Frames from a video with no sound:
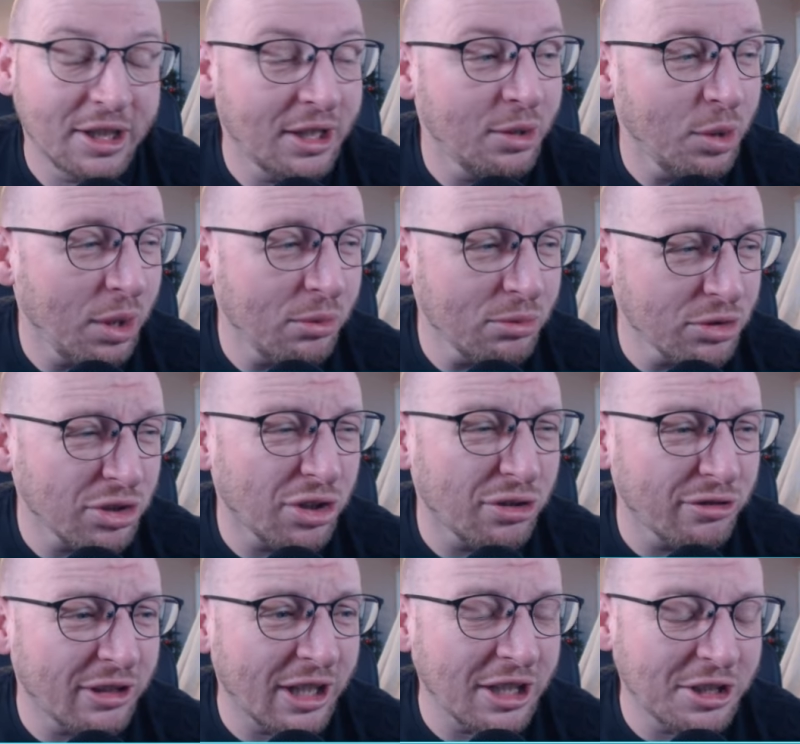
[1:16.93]
He was all
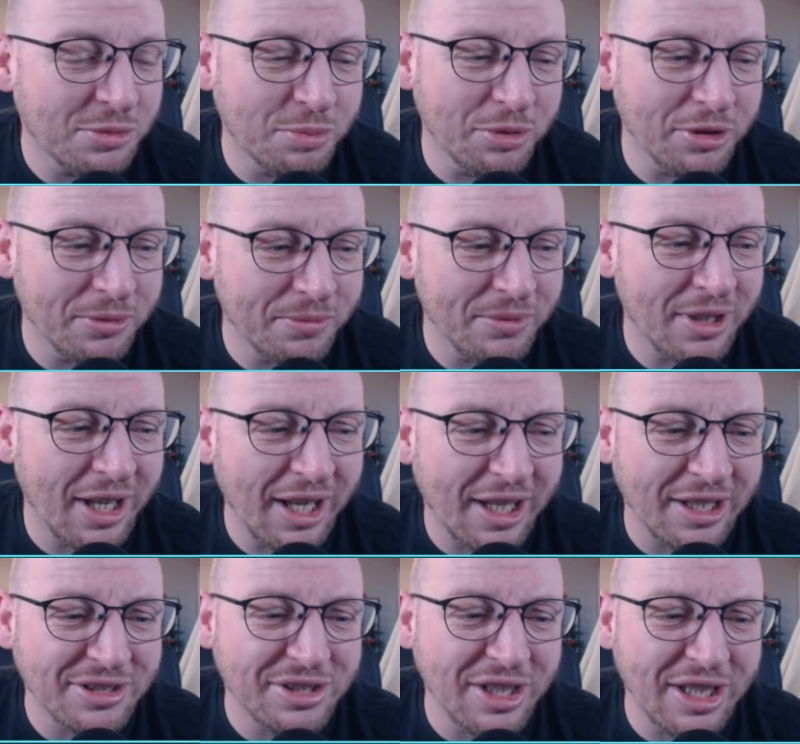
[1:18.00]
right, but like
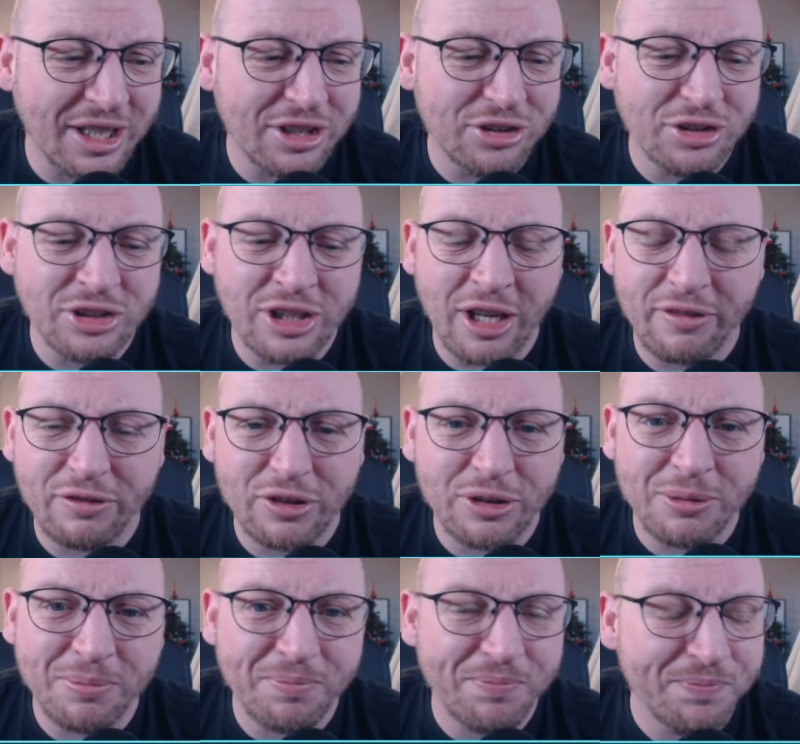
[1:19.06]
I say, he just
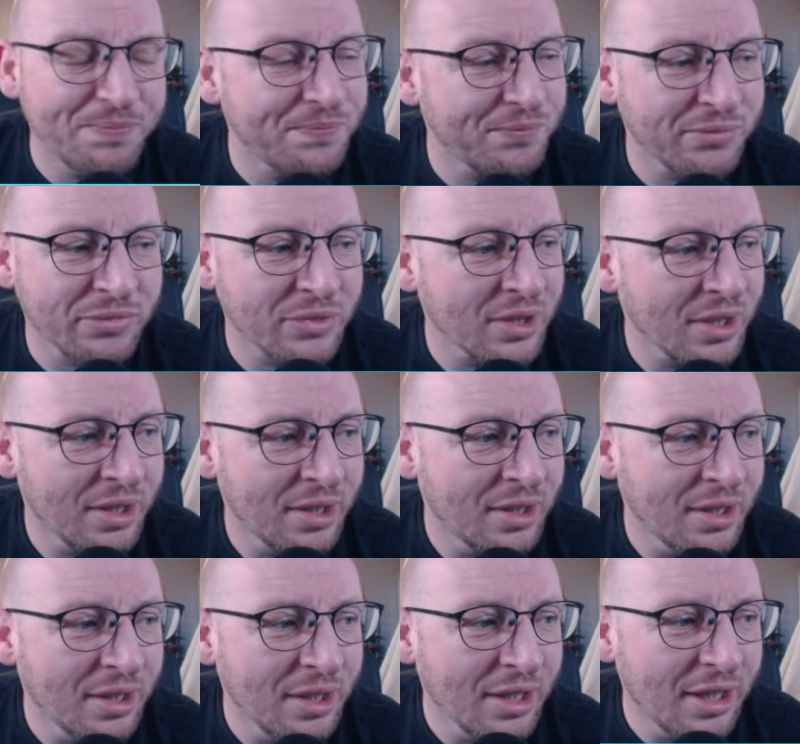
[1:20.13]
never
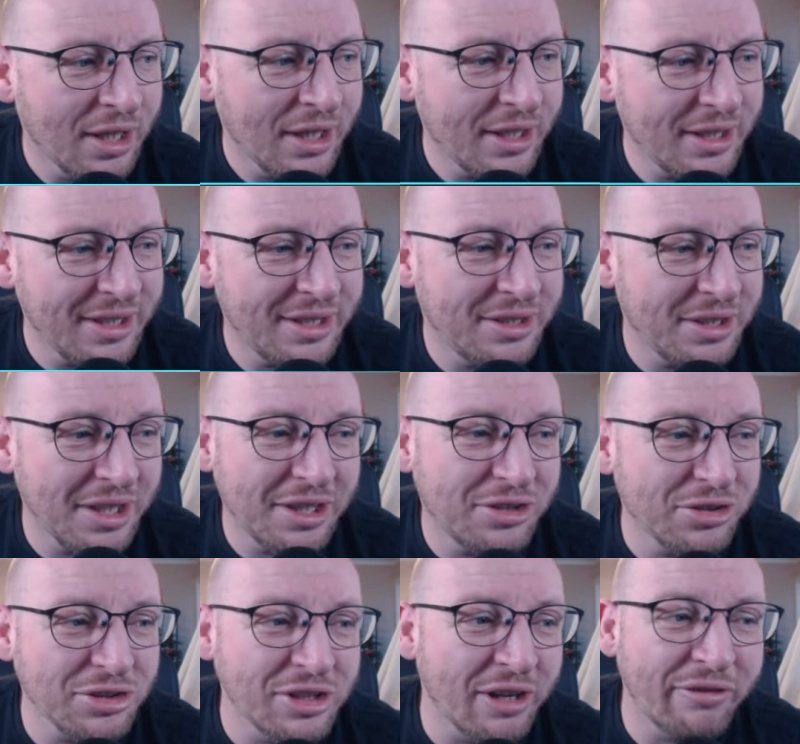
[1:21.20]

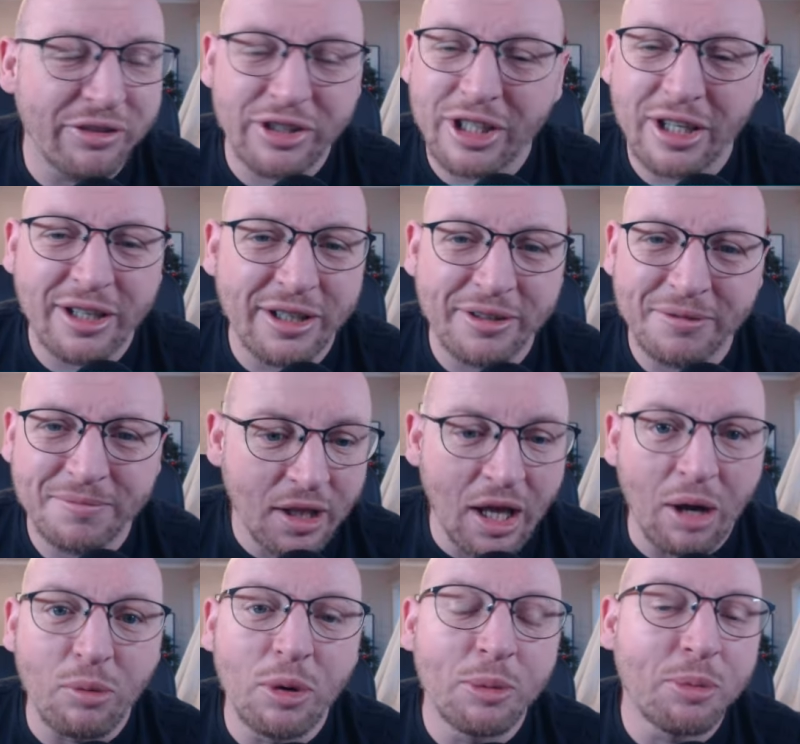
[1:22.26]
did it.
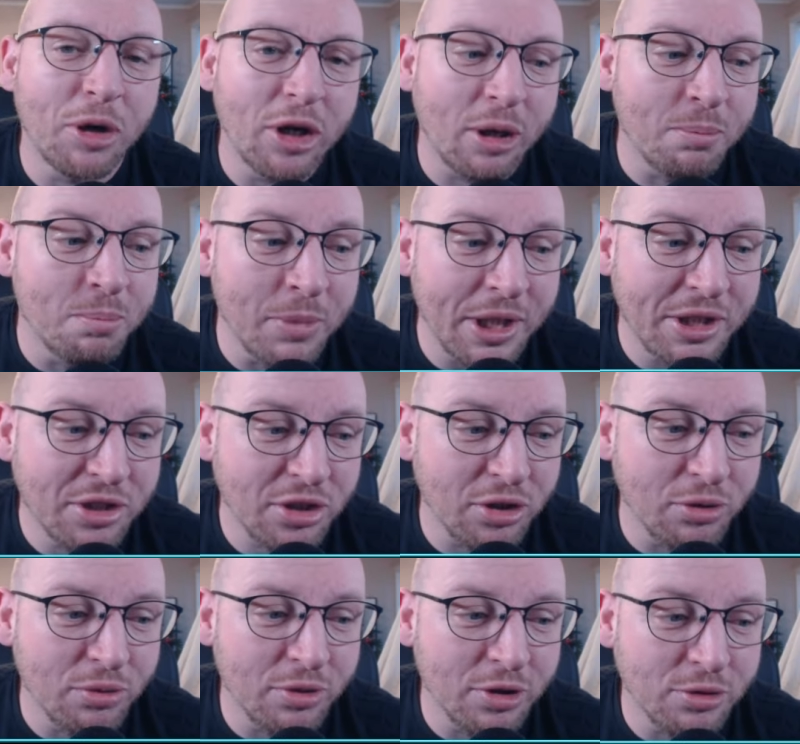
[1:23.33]
I will point out Mids
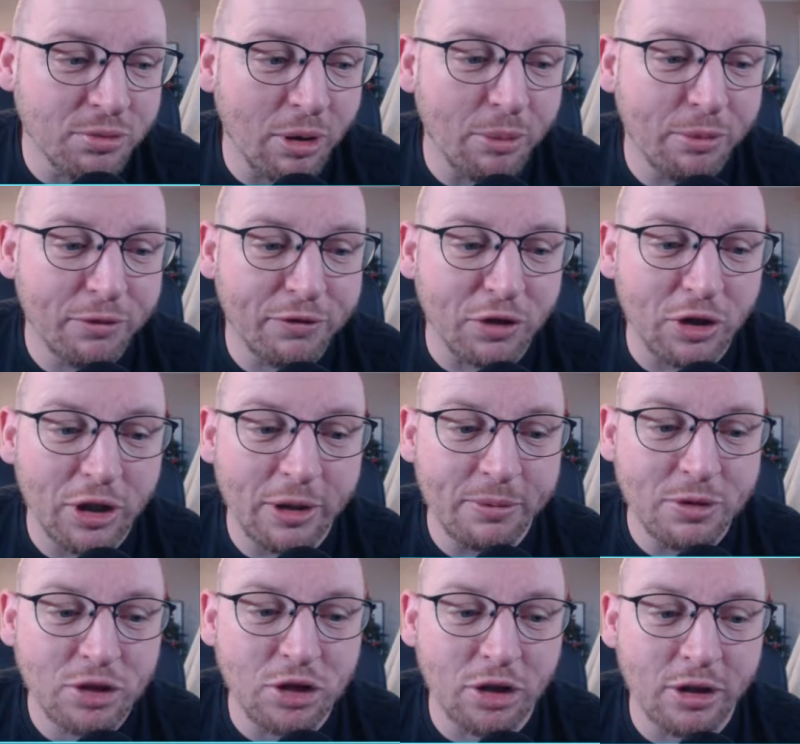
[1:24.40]
Googan as well, before him,
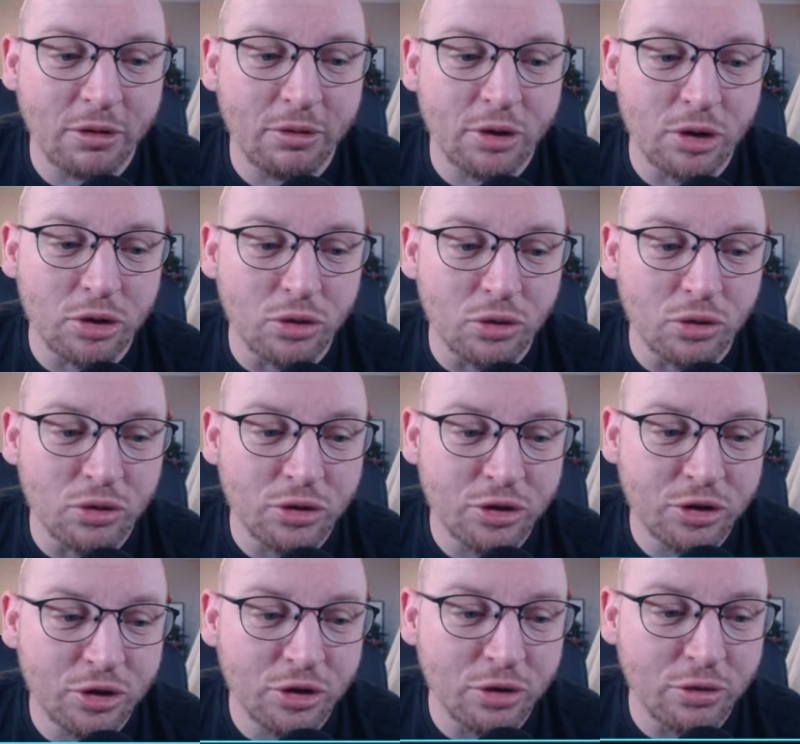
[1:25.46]
has gone out on loan
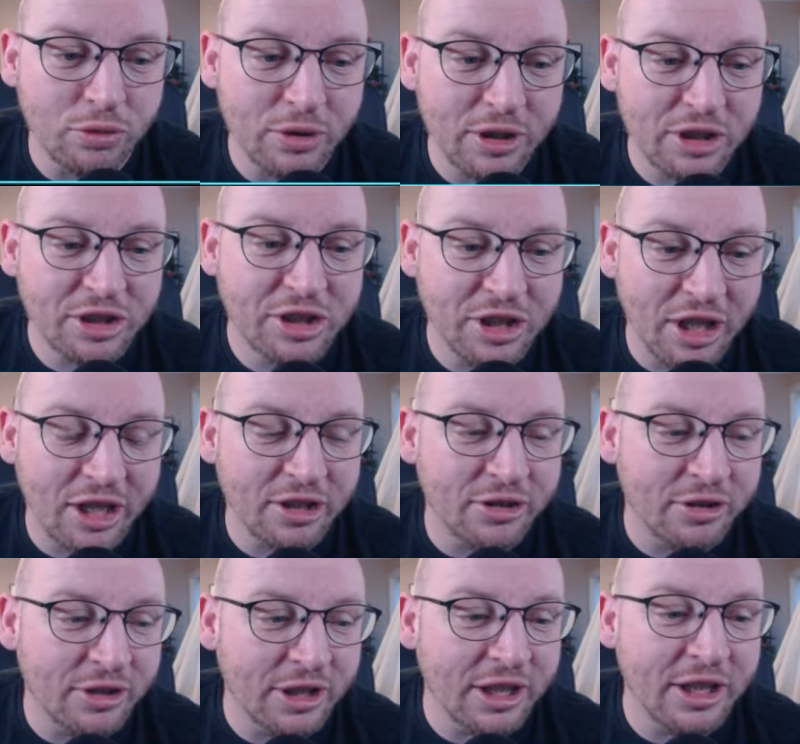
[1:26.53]
to
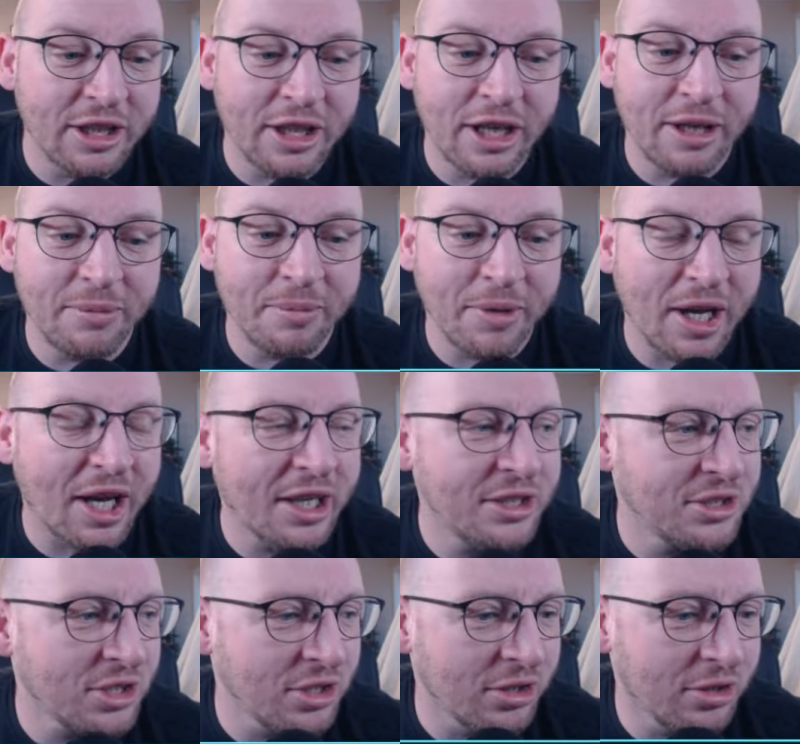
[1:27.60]
Shannon in
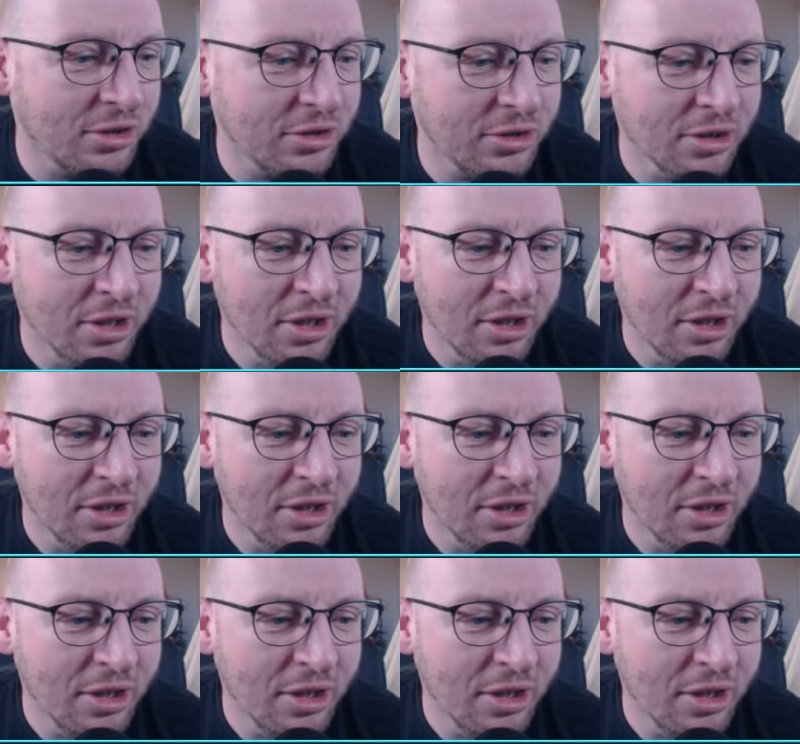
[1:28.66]
Iceland.